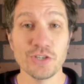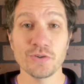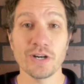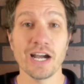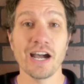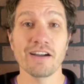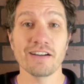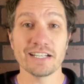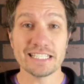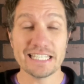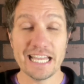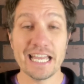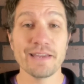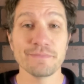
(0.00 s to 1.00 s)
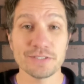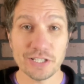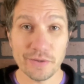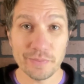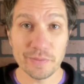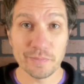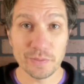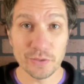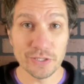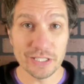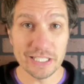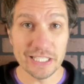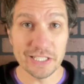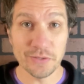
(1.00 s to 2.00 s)
You are a GameStop
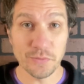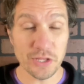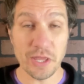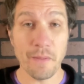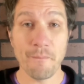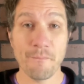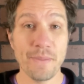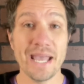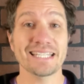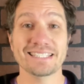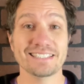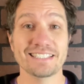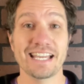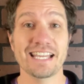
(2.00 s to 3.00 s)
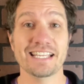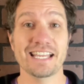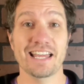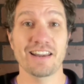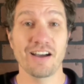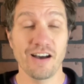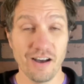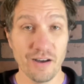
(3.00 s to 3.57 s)
employee with a pet snake and a